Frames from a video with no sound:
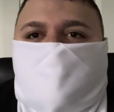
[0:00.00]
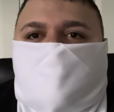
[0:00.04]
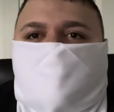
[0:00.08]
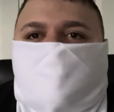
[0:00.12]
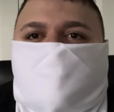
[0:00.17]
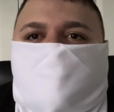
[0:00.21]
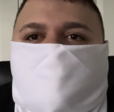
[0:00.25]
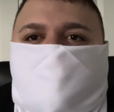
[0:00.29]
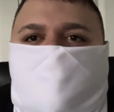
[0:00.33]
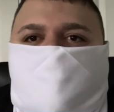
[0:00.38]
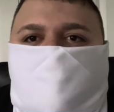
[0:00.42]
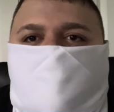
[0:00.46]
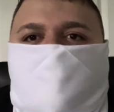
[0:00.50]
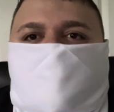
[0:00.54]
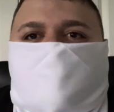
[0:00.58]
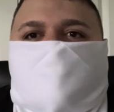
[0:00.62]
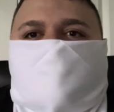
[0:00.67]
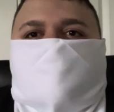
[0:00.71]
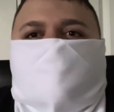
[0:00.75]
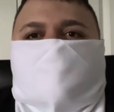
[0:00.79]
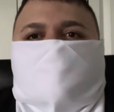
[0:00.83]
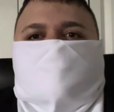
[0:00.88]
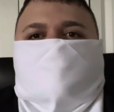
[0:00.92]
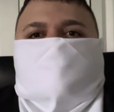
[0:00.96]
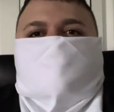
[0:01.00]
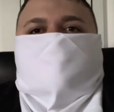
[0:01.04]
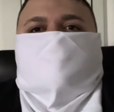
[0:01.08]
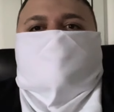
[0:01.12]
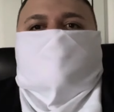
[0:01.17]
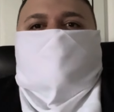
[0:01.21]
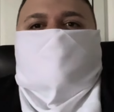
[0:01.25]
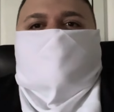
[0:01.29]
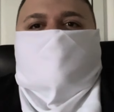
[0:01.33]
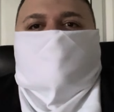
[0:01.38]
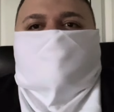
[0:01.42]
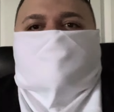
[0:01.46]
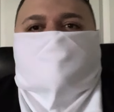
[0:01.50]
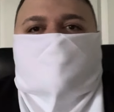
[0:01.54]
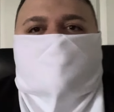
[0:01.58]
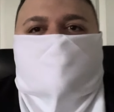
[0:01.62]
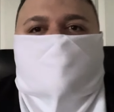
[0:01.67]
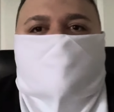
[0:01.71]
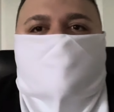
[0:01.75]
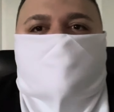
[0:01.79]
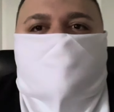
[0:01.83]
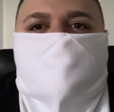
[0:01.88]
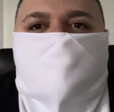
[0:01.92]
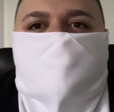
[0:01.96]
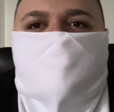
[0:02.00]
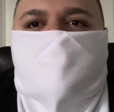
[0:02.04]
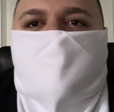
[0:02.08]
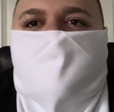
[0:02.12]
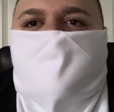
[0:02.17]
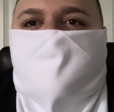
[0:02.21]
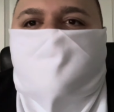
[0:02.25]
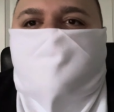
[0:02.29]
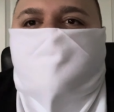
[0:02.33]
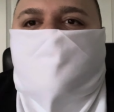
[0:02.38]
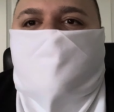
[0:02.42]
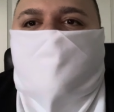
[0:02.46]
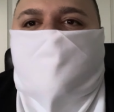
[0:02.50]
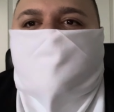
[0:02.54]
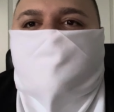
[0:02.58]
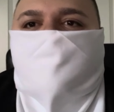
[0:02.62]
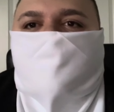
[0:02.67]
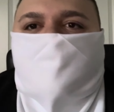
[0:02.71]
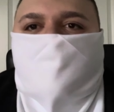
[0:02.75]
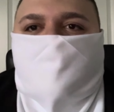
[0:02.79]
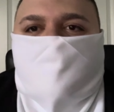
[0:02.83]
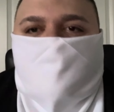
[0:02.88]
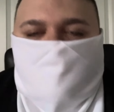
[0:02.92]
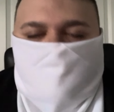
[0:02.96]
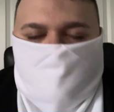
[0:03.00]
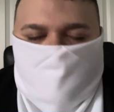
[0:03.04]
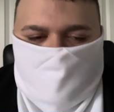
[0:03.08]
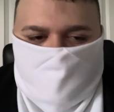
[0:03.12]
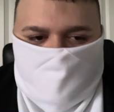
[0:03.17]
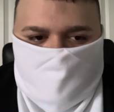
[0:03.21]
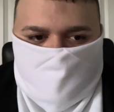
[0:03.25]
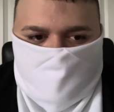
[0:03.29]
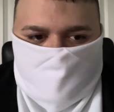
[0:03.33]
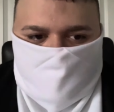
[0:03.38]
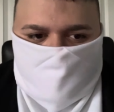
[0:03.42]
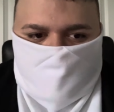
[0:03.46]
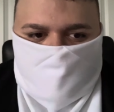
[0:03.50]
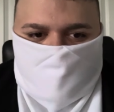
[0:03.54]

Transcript: Yo, yo, yo, it's Chiraq Bully back with another video.